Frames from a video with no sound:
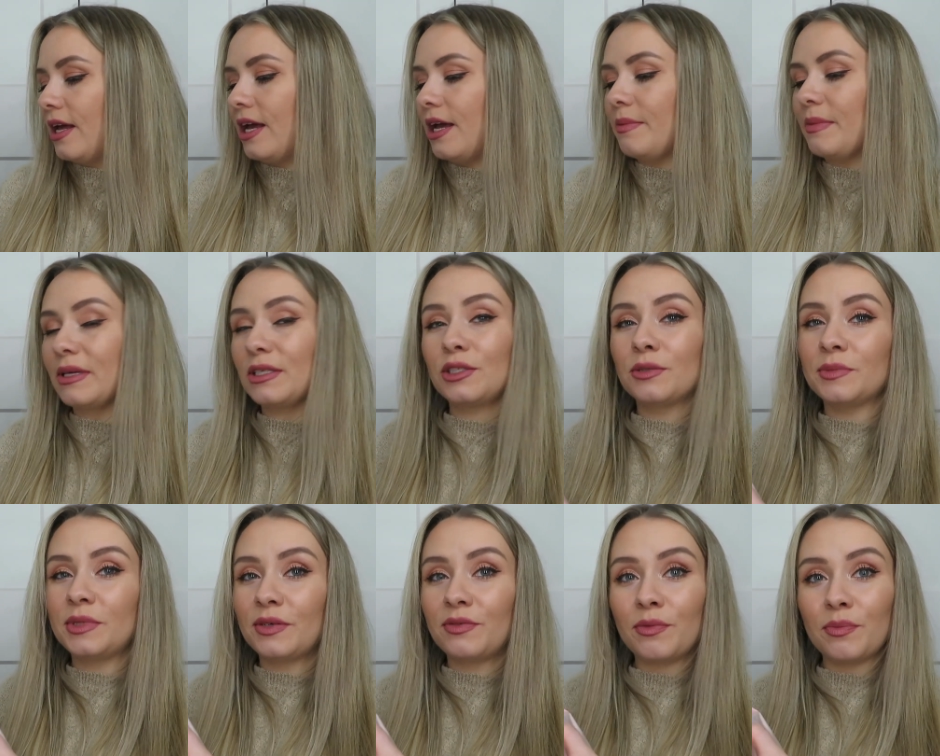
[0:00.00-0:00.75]
And
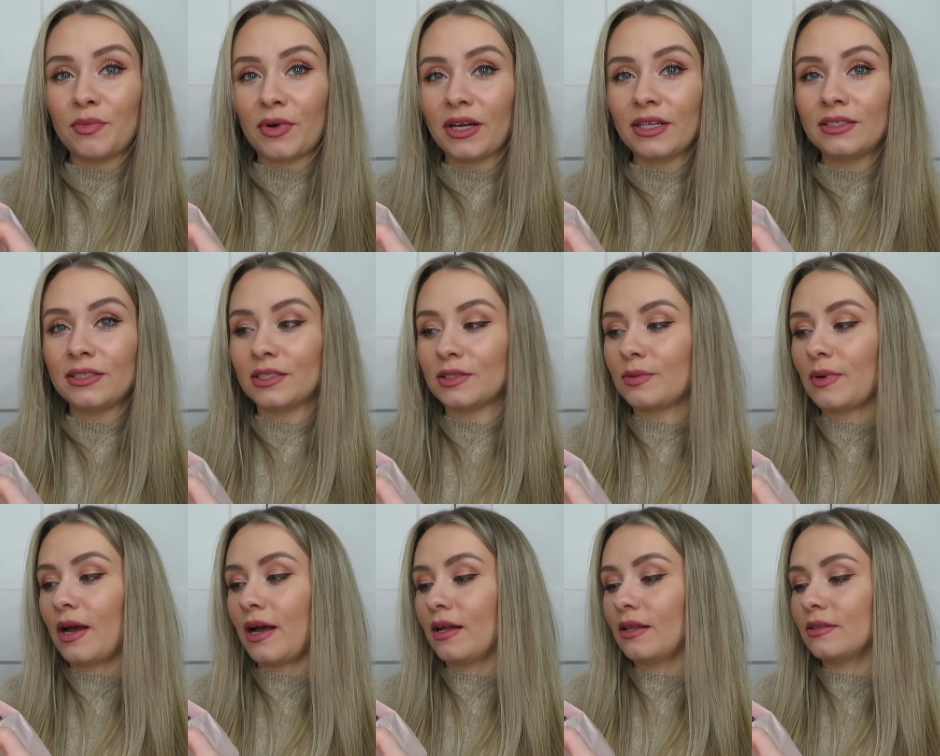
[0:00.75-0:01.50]
some different brands
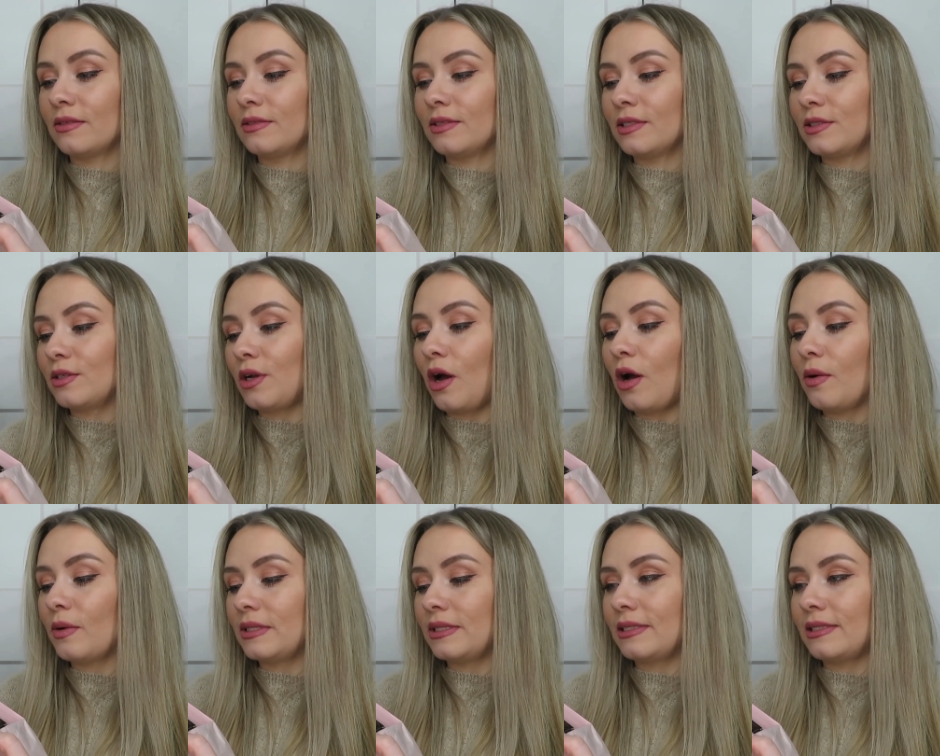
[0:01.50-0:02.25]
as well, so it's
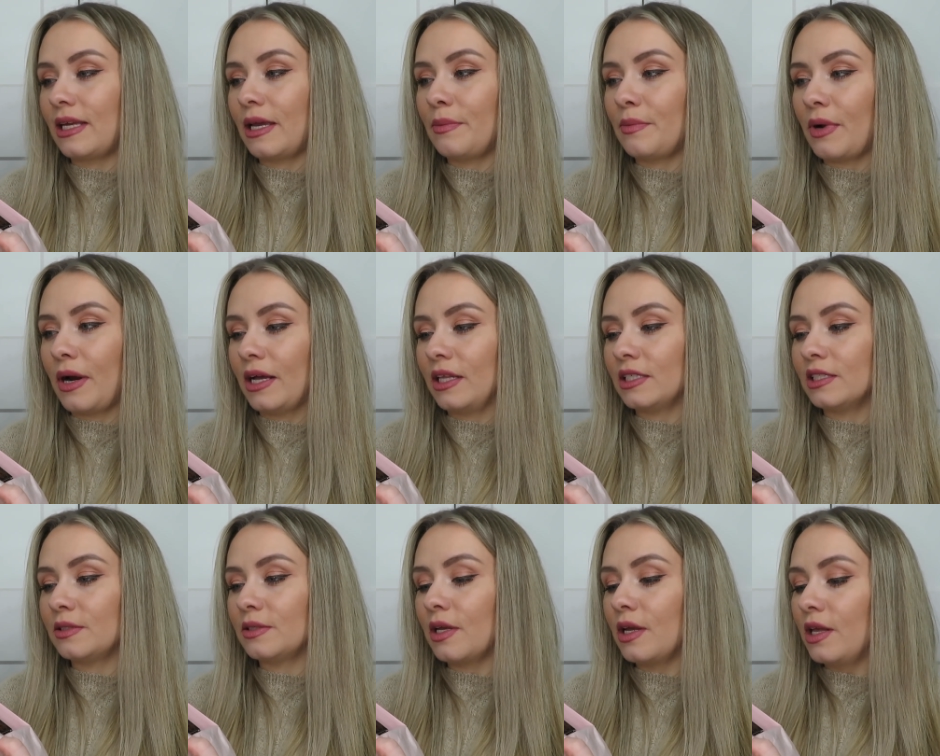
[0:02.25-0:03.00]
not always the same
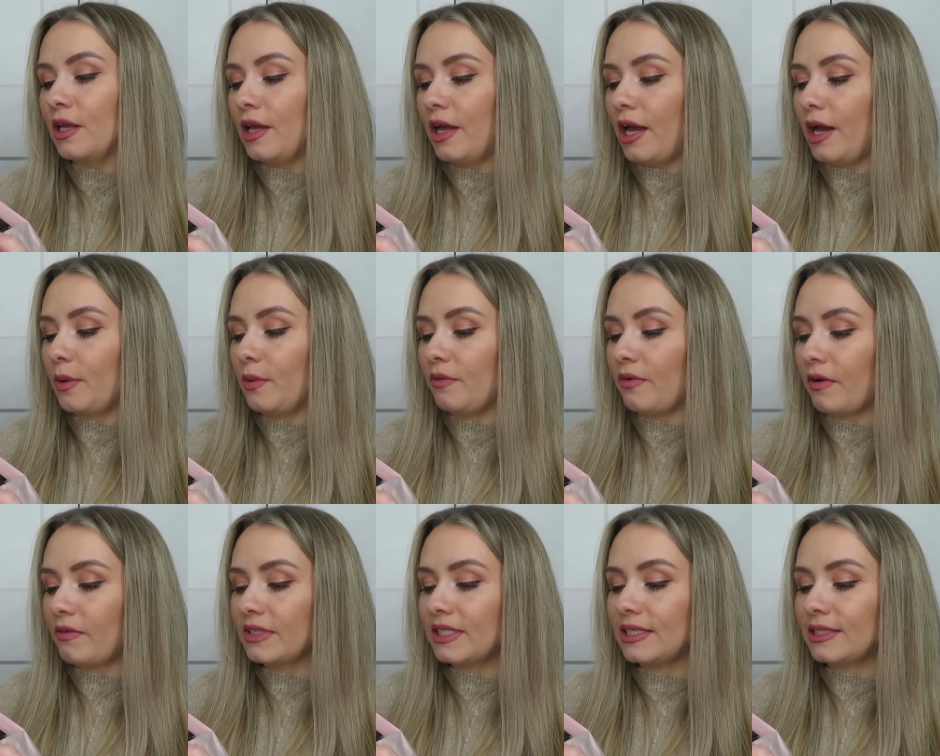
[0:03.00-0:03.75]
brands.
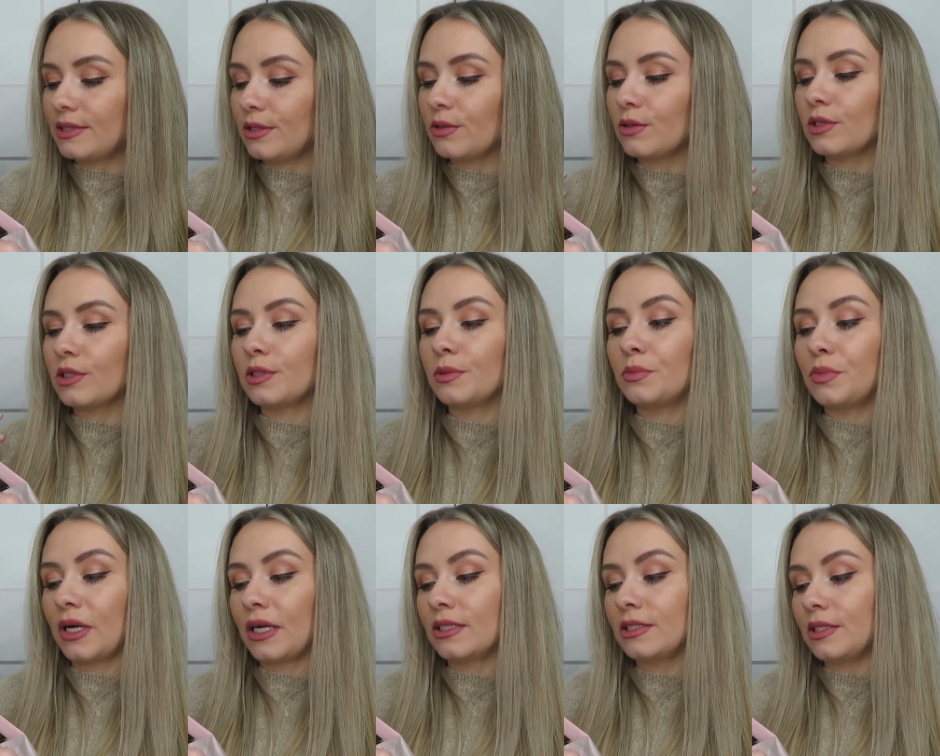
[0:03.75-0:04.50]
We've obviously still got
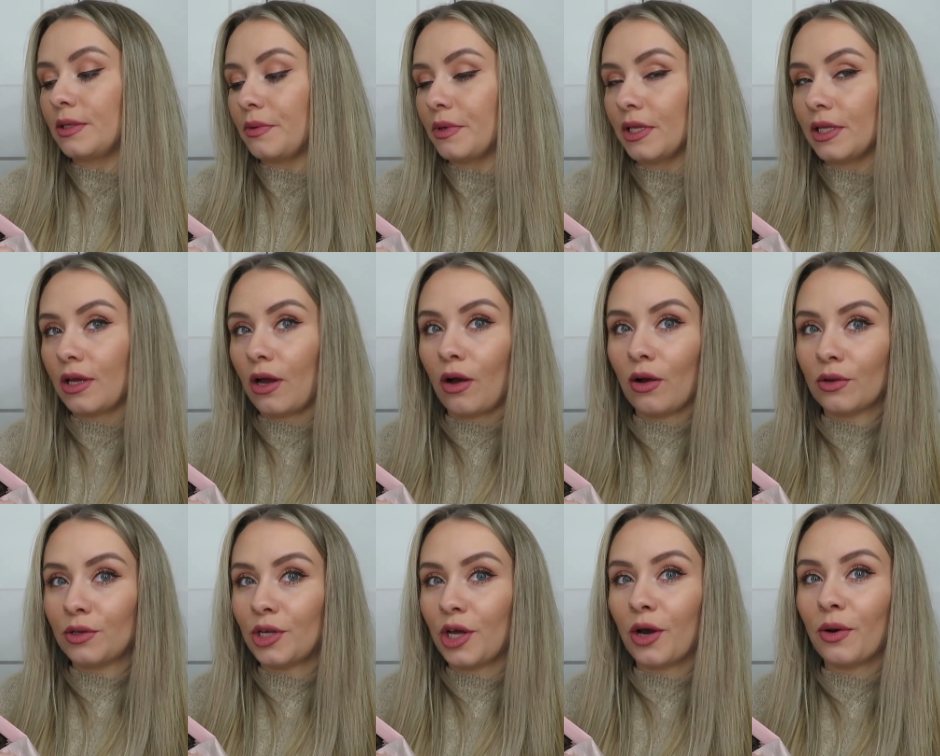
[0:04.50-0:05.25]
some brands that we
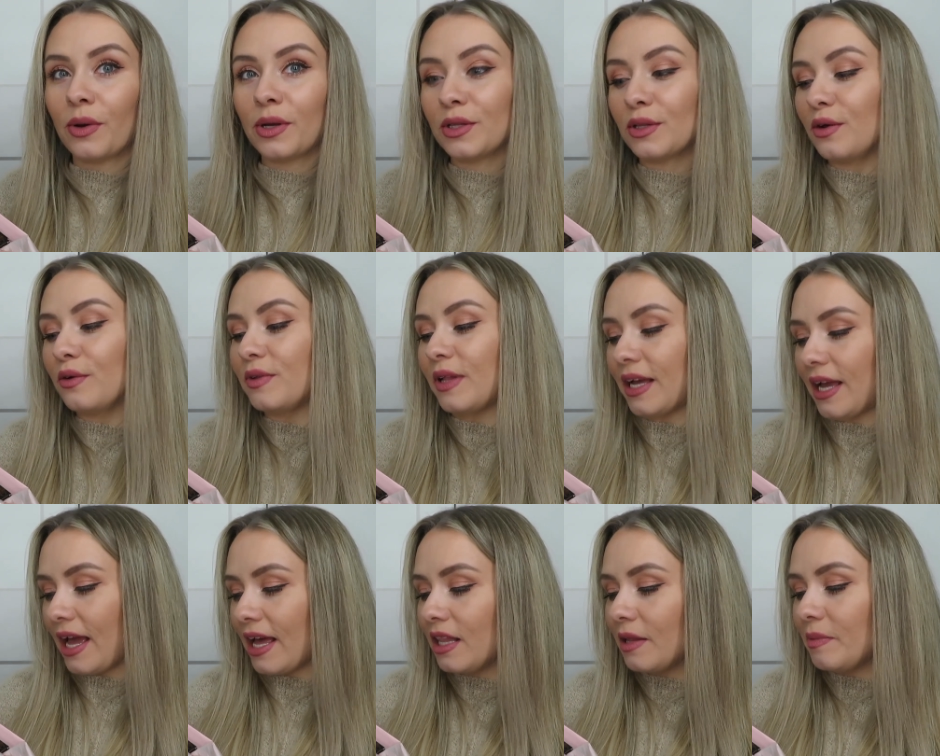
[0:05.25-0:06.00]
all know and love,
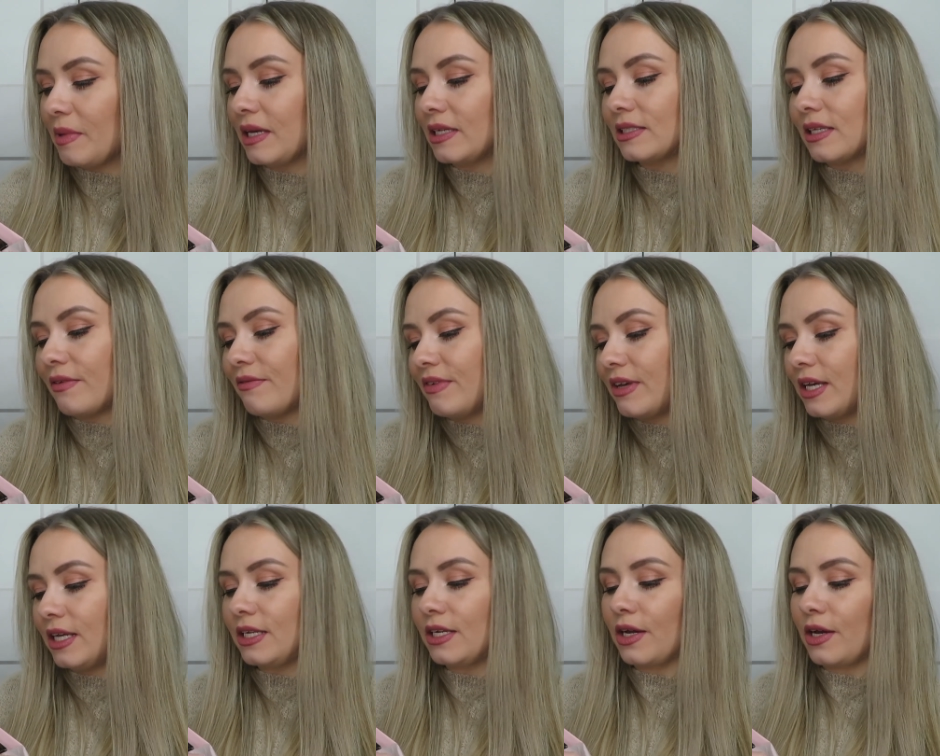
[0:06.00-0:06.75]
like Elemis,
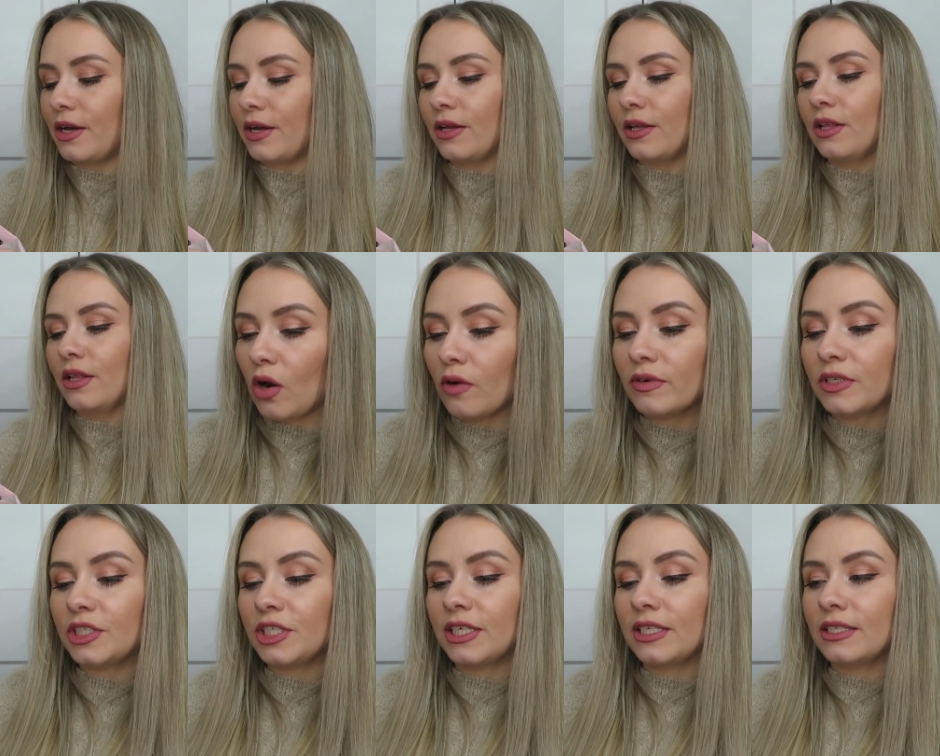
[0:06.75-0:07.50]
Aveda,
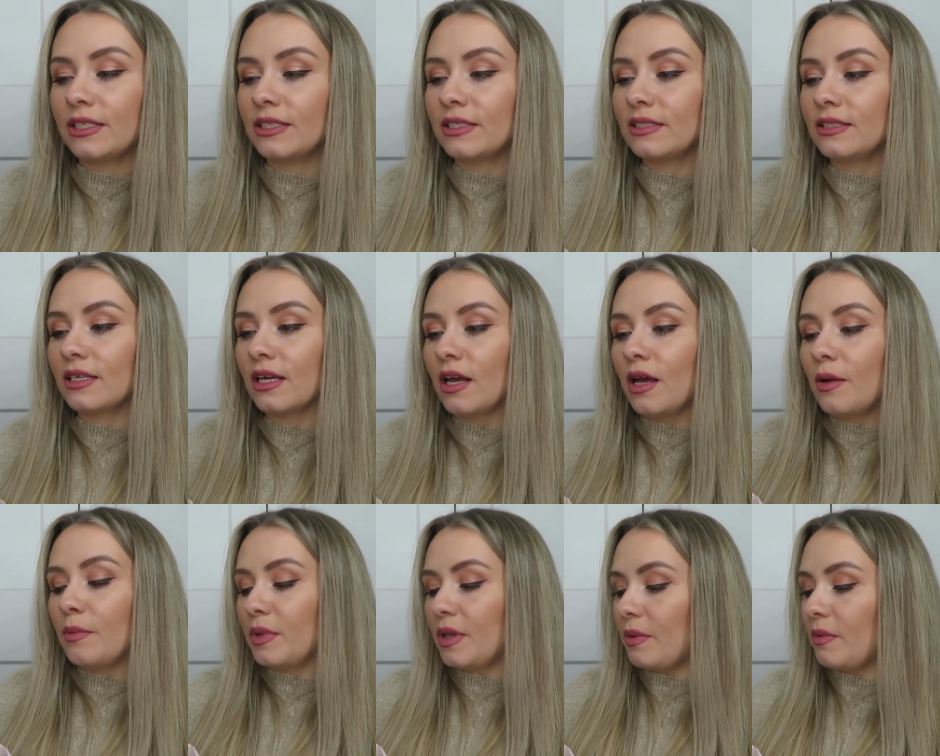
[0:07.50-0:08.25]
Origins.
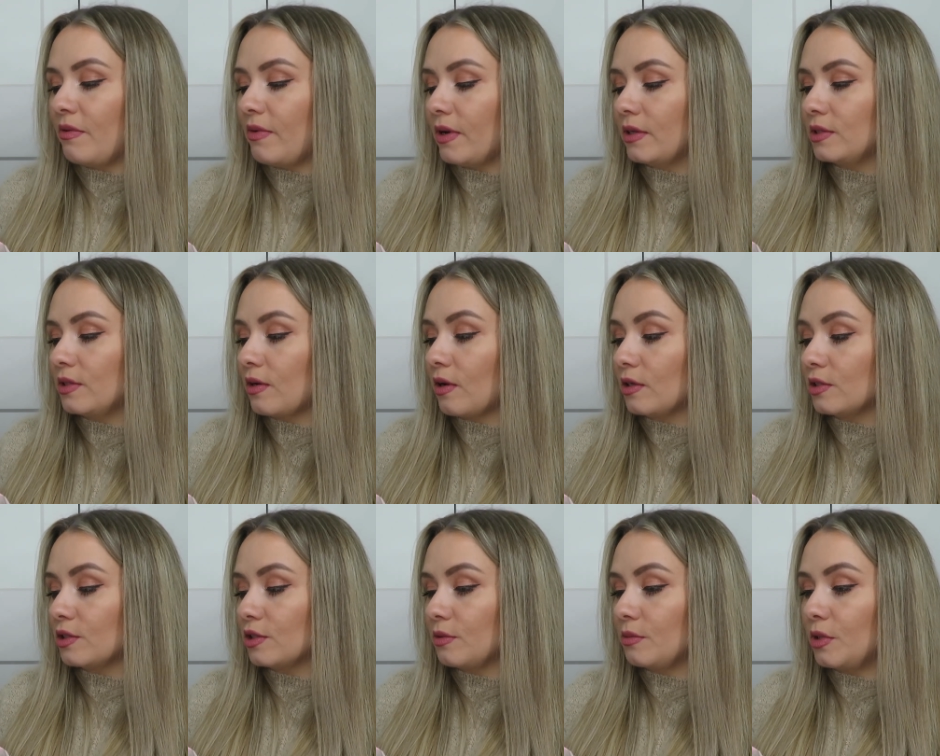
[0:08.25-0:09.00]
But then we've also
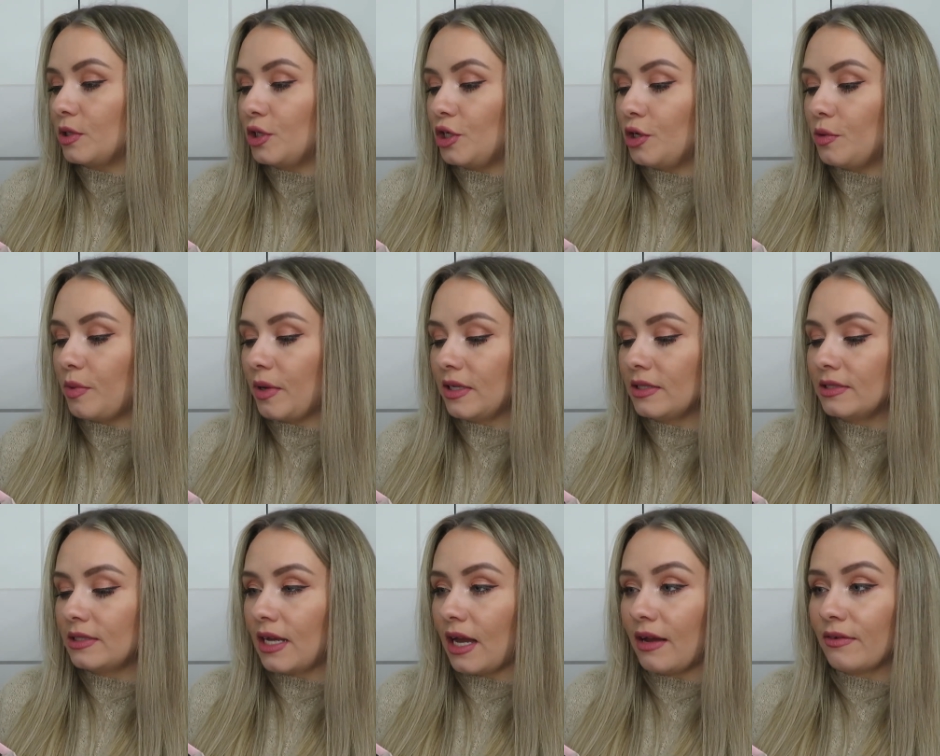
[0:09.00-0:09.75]
got some new
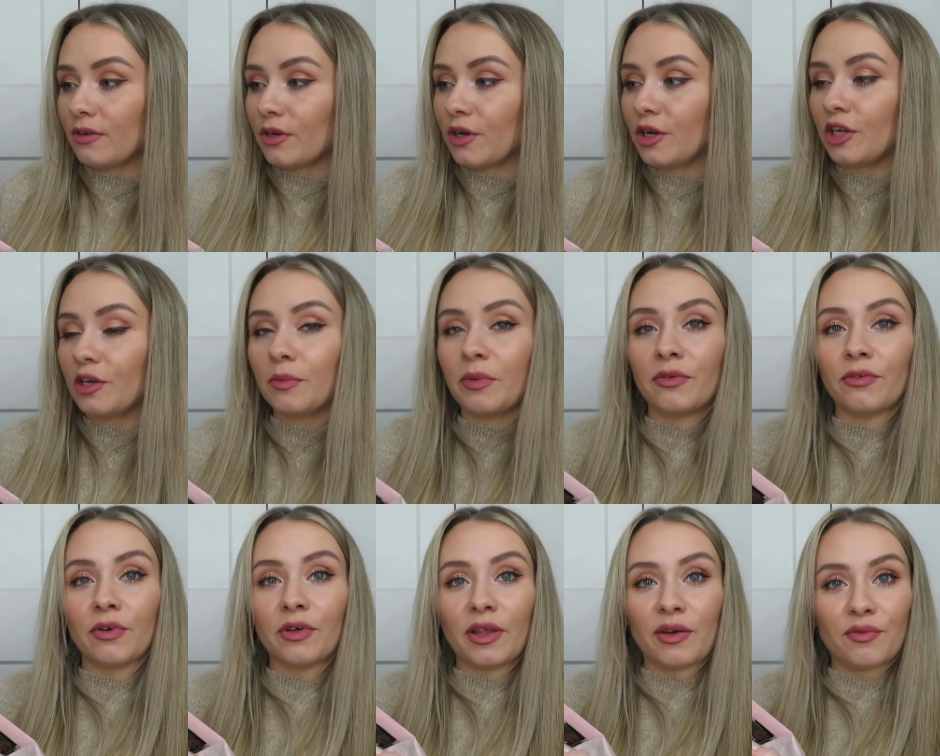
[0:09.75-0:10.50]
brands that I've not heard of before.